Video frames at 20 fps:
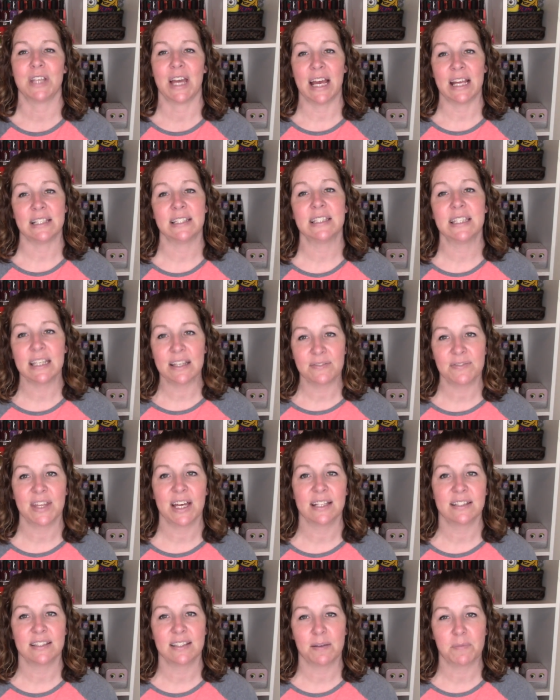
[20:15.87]
And see if
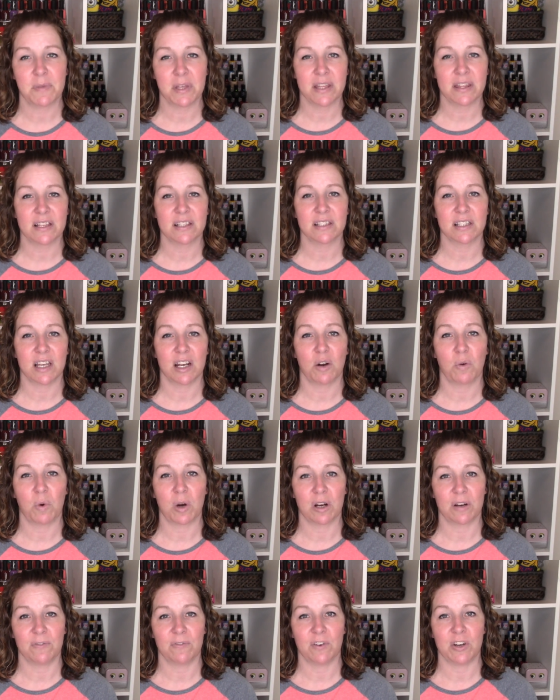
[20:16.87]
that's something that's going to
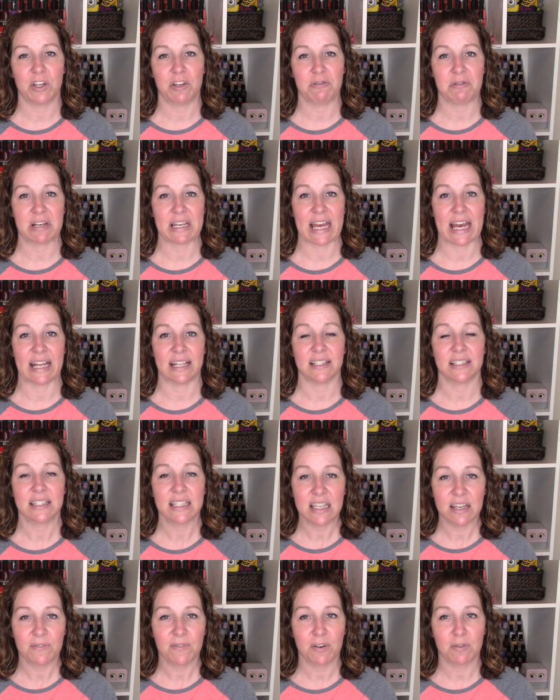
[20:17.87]
work for you again.
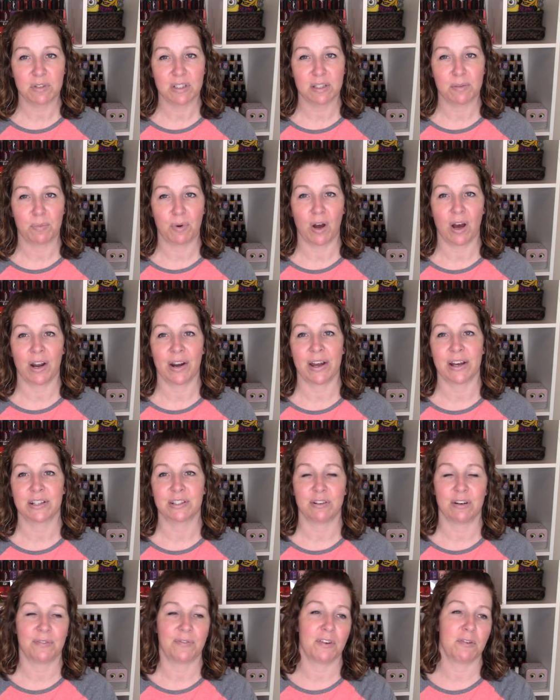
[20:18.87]
See if it was the
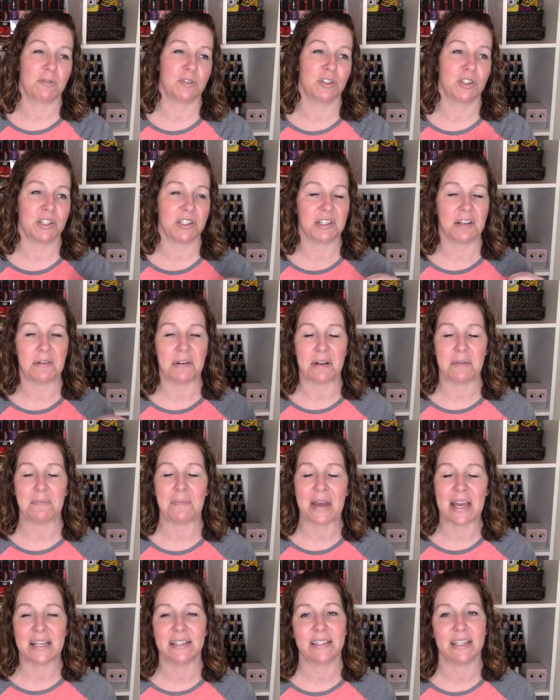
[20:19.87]
products or if it was just an
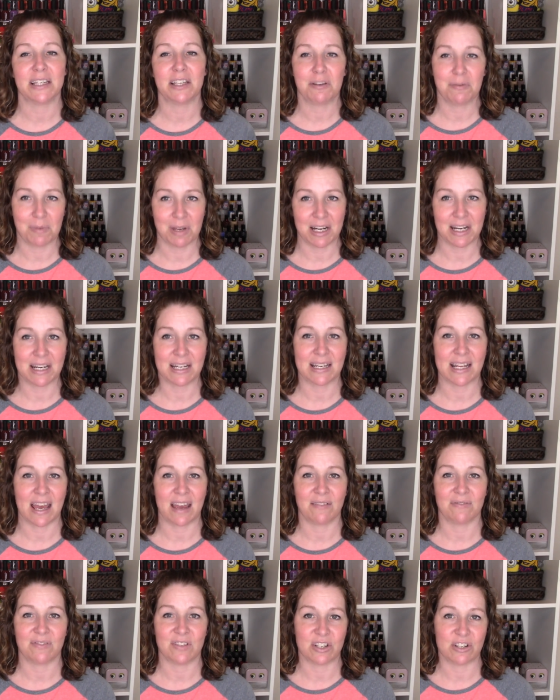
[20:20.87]
amazing humidity
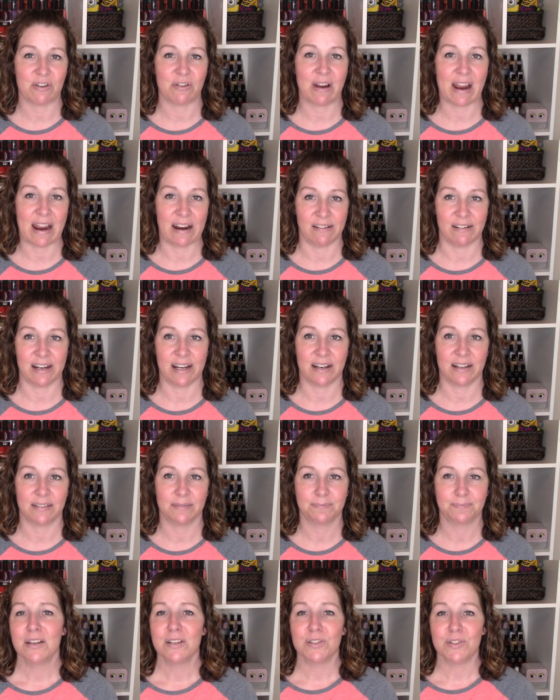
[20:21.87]
day for your
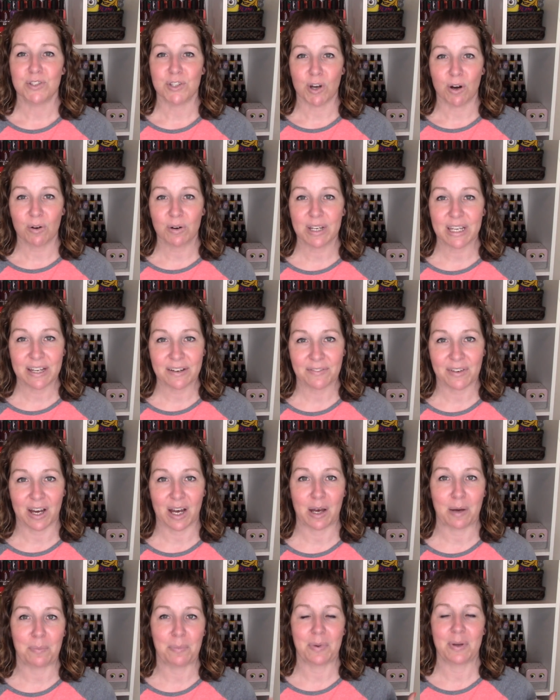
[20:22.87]
area. Don't give
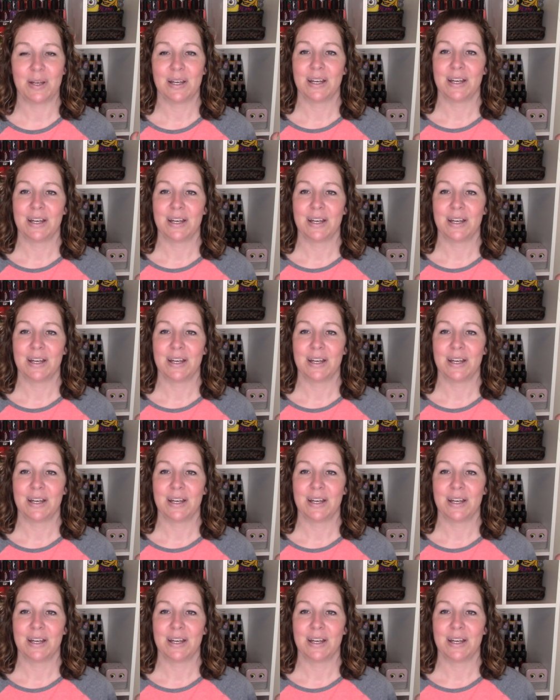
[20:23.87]
up.